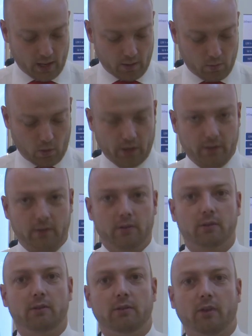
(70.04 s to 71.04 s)
one
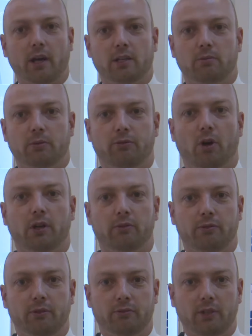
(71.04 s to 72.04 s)
device with
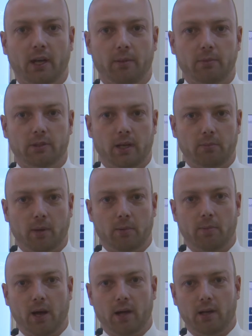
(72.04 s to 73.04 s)
450 amps, and by
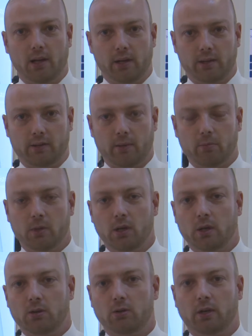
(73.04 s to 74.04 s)
paralleling them,
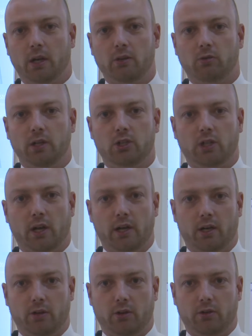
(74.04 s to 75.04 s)
you can reach
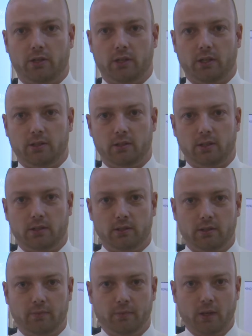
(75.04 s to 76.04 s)
higher current
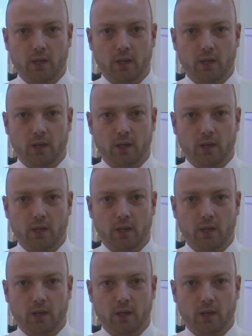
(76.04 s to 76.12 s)
densities.